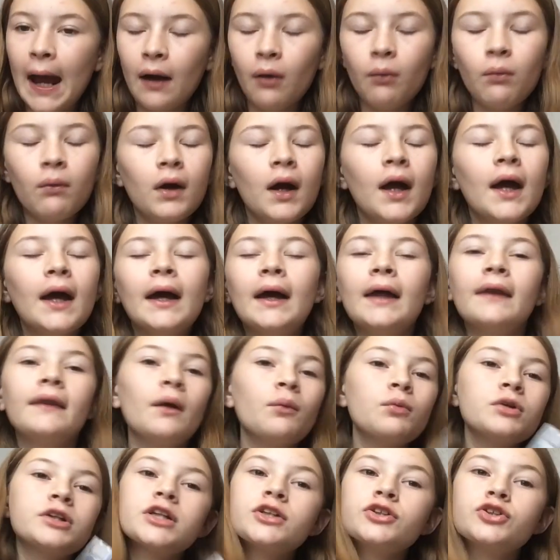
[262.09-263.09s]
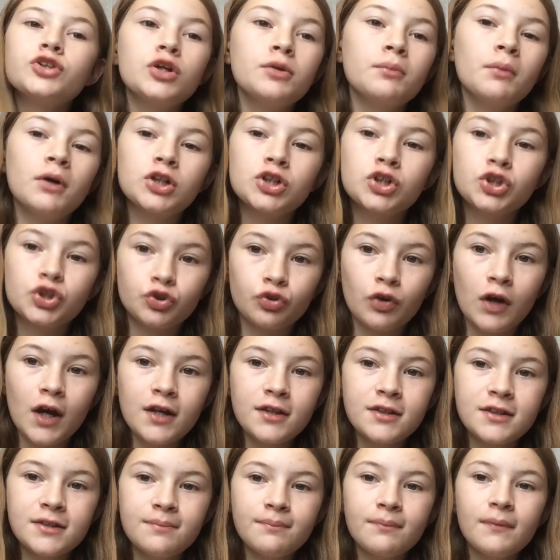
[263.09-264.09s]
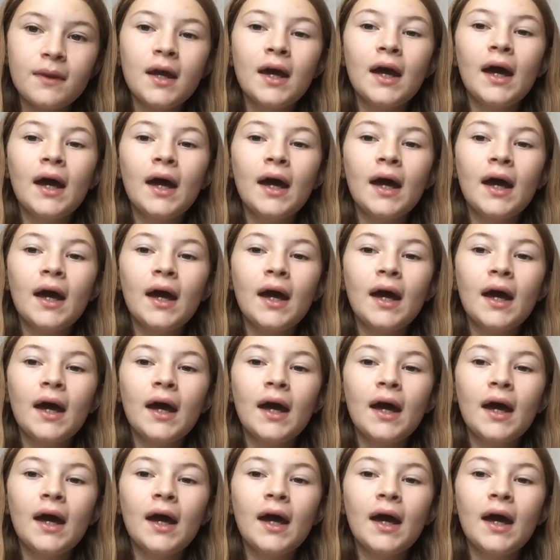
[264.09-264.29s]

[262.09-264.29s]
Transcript: out, and that was just too much stress.